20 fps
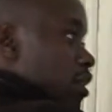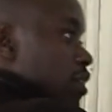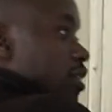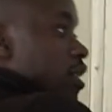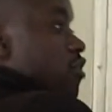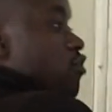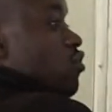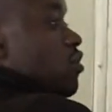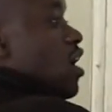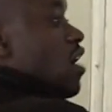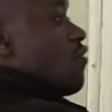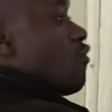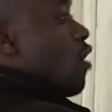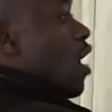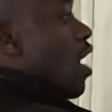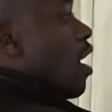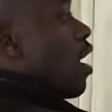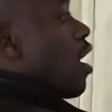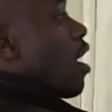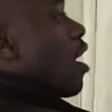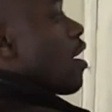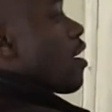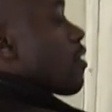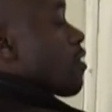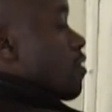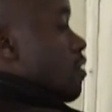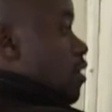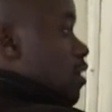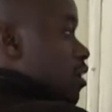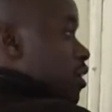they should have a
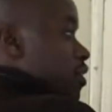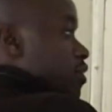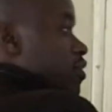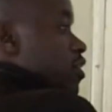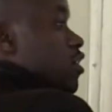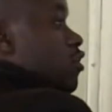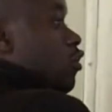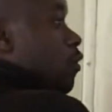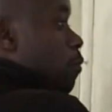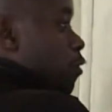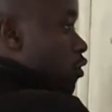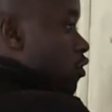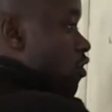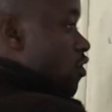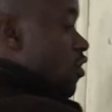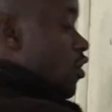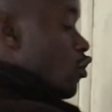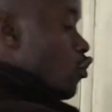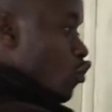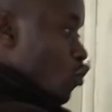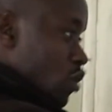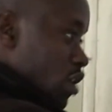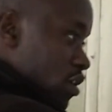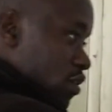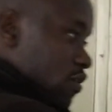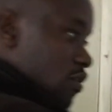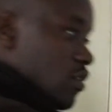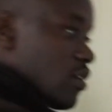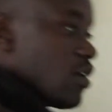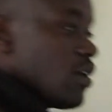central processing
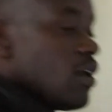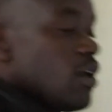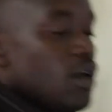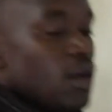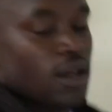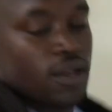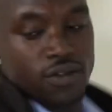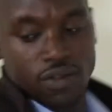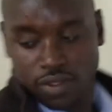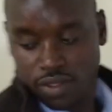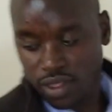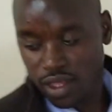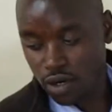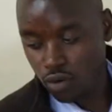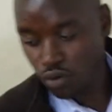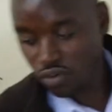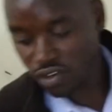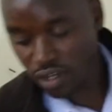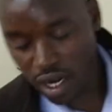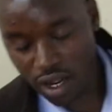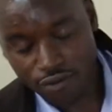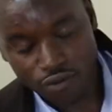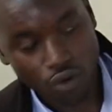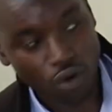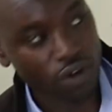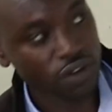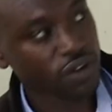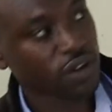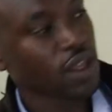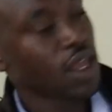unit, then we should have
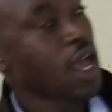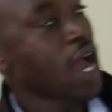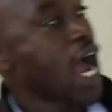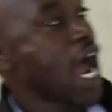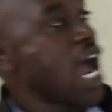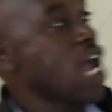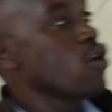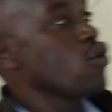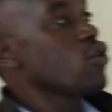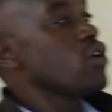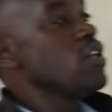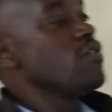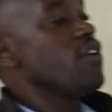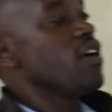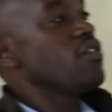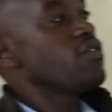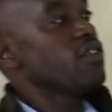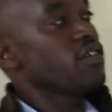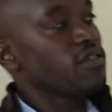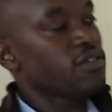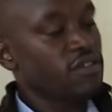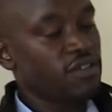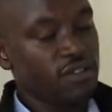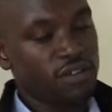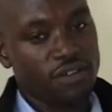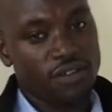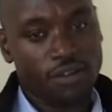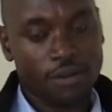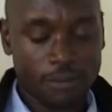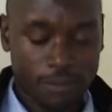what? I/O
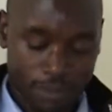devices.